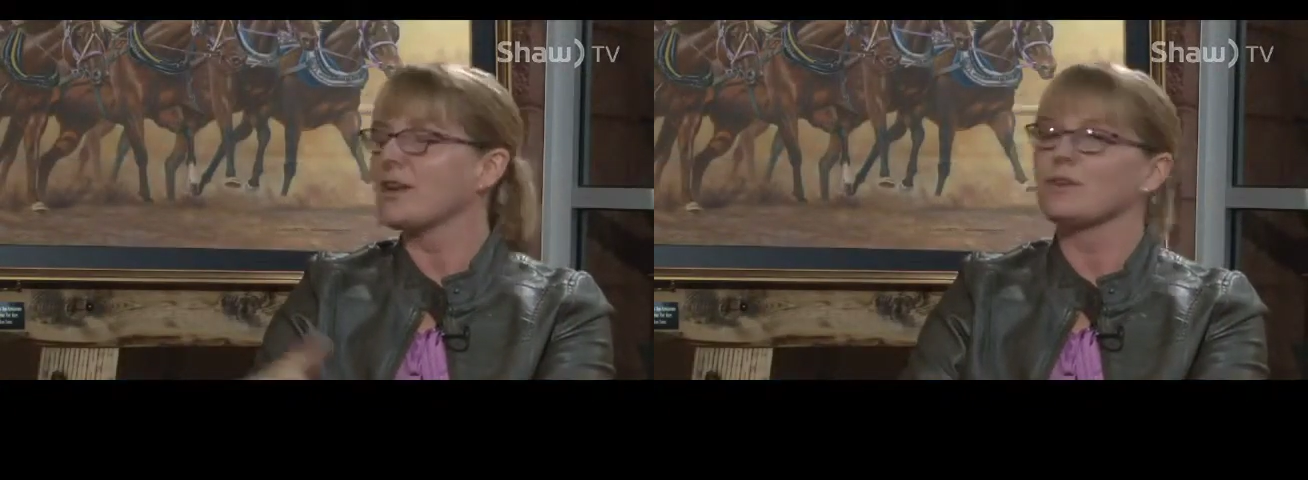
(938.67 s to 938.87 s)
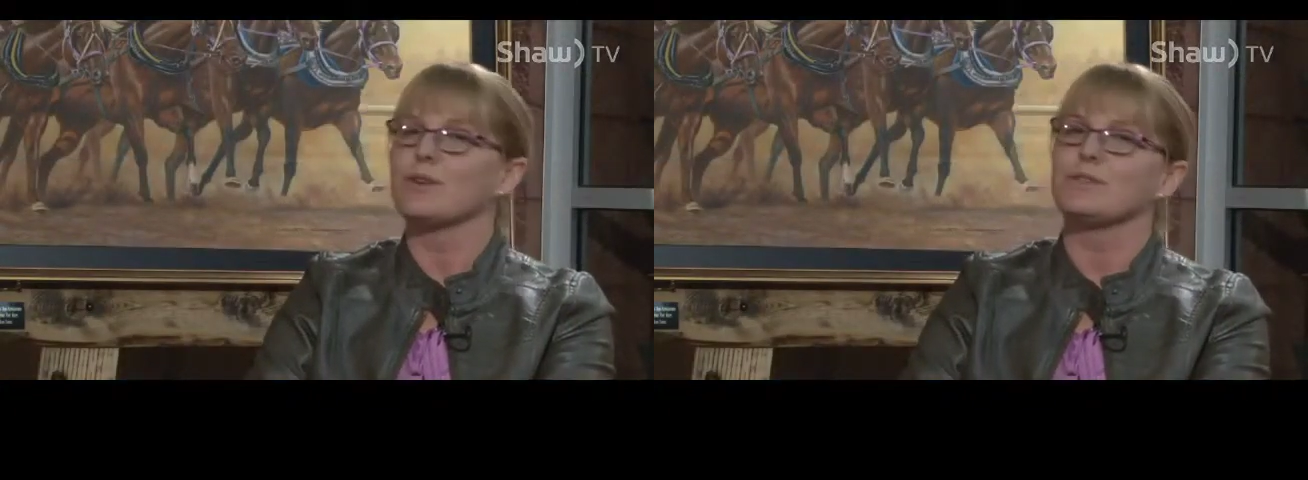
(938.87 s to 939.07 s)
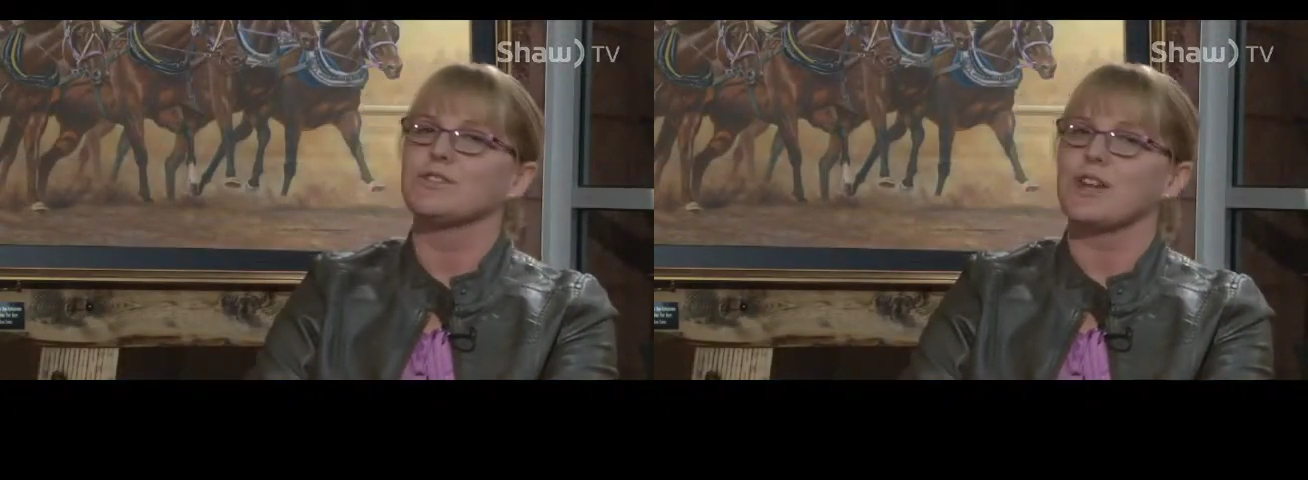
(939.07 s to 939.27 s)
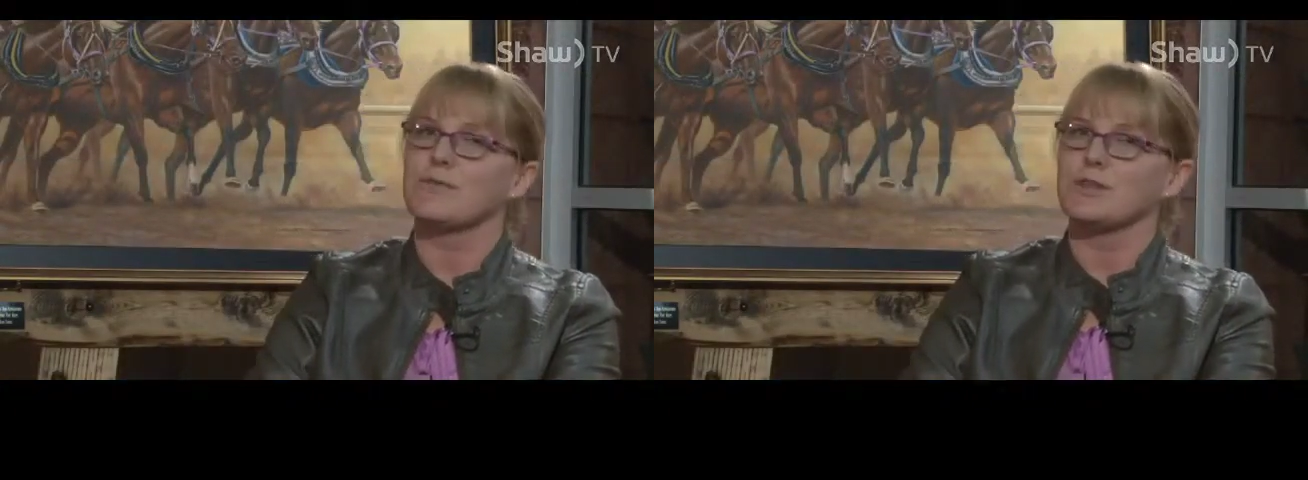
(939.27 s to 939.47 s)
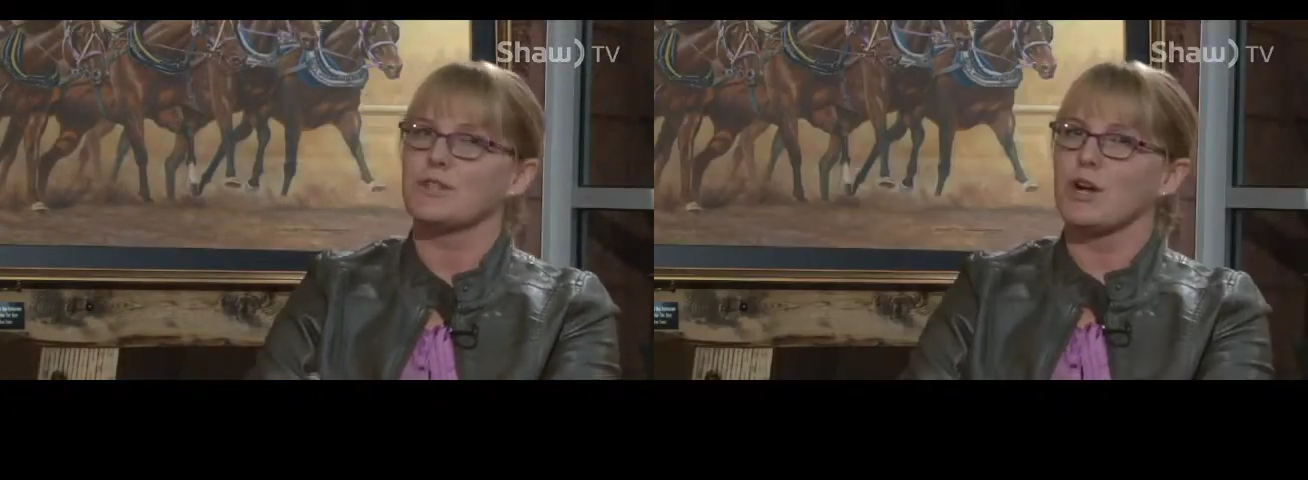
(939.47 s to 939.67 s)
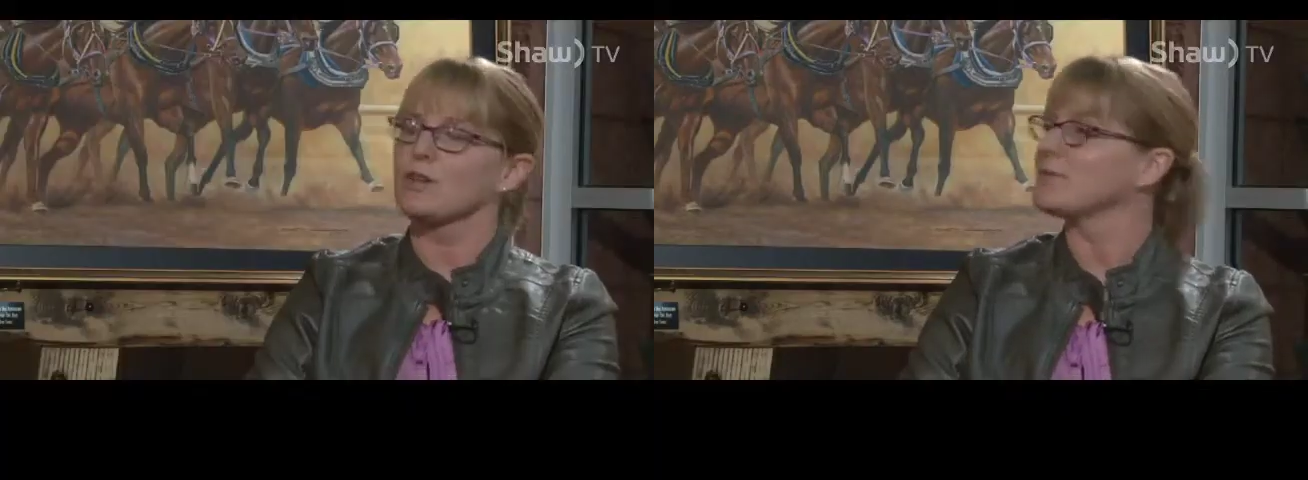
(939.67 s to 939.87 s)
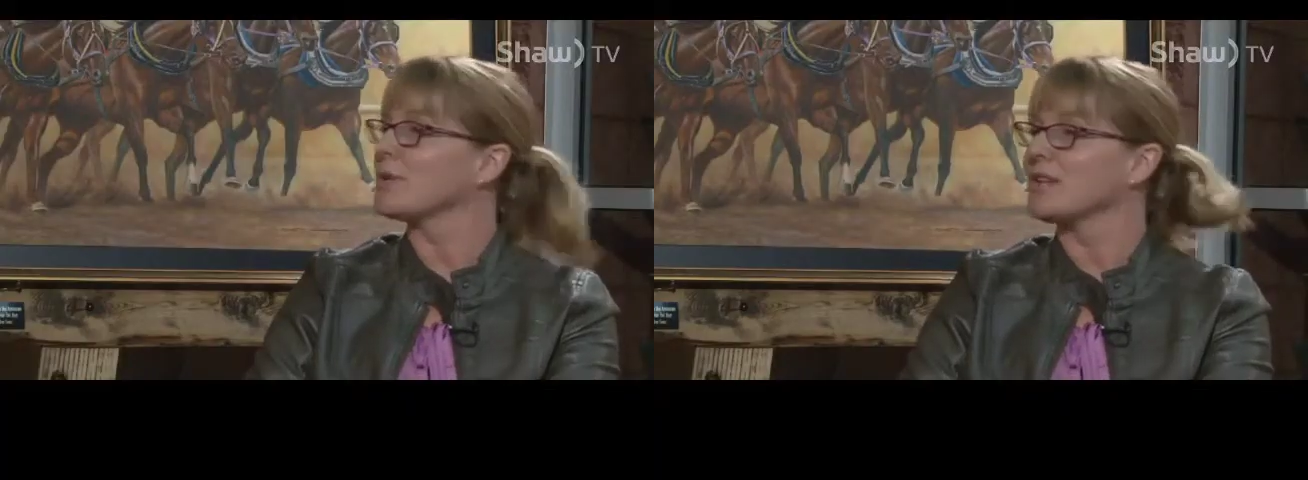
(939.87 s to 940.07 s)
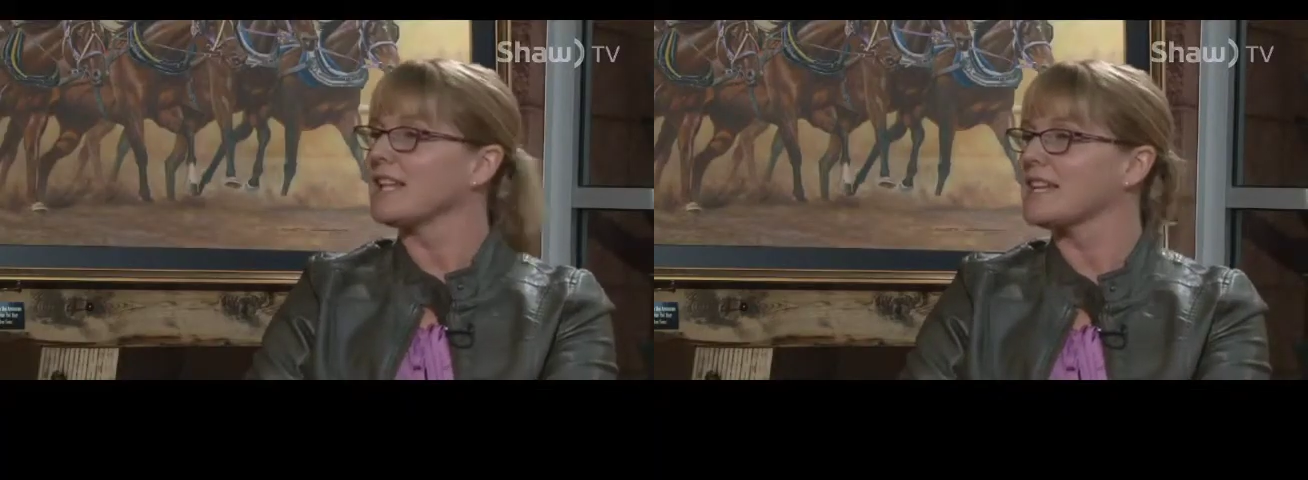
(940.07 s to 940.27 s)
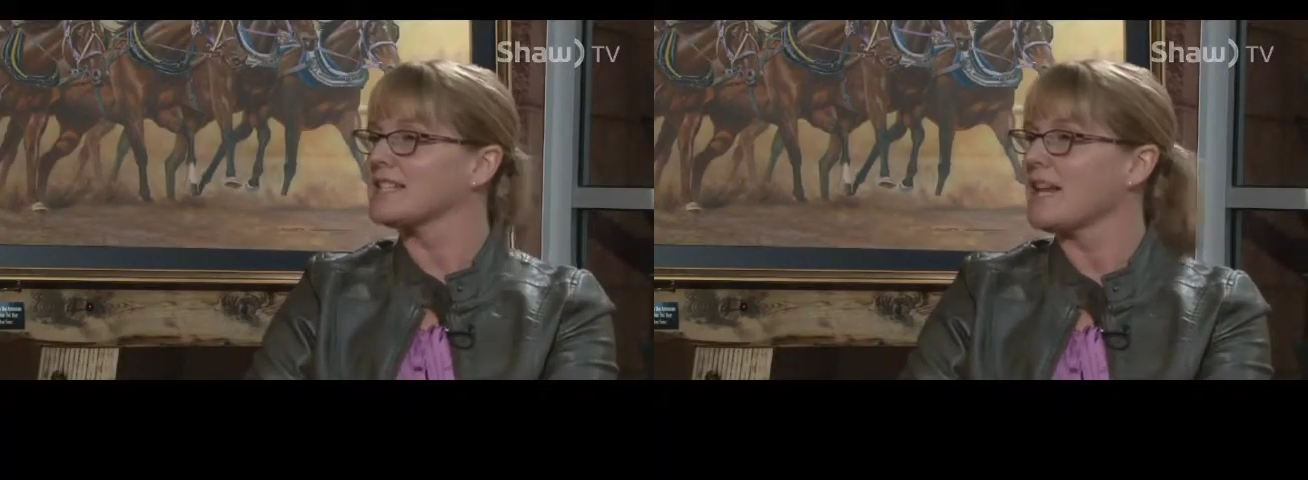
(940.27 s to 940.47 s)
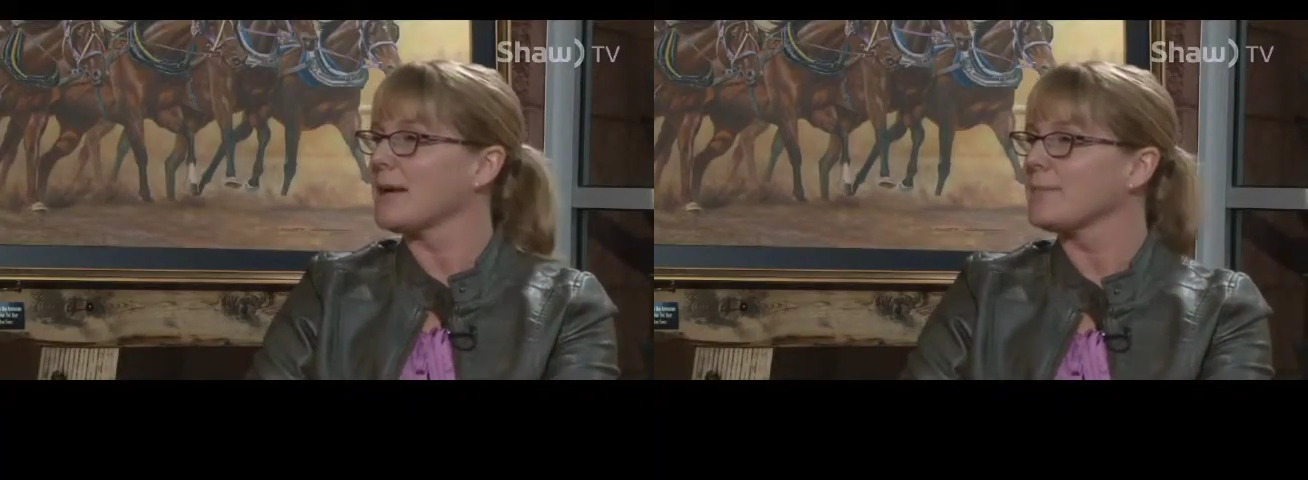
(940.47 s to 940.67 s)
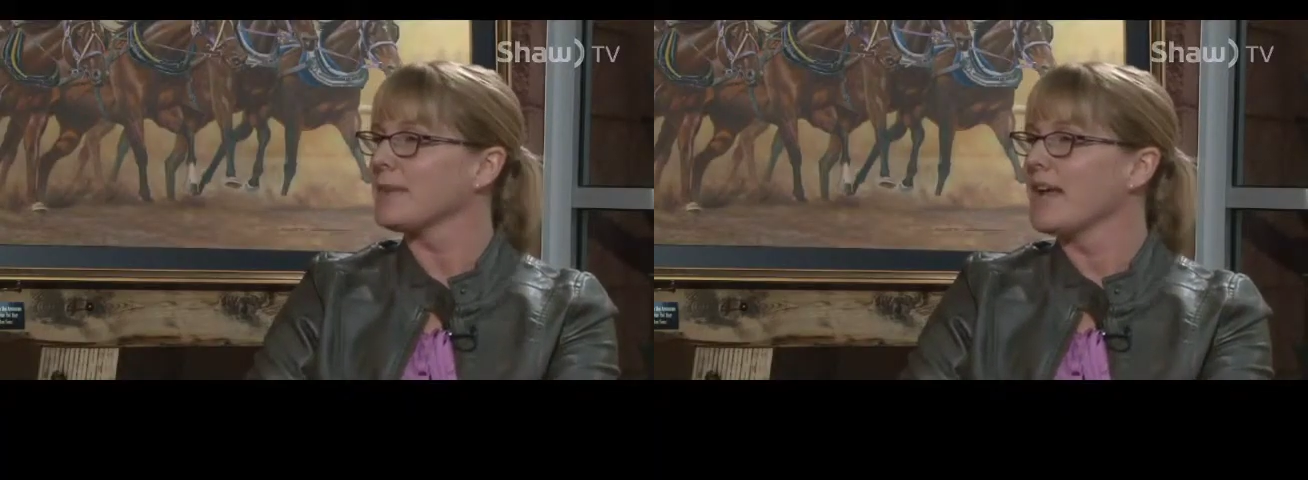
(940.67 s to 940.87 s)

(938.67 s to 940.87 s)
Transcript: I don't know if Jennifer talked about it last time,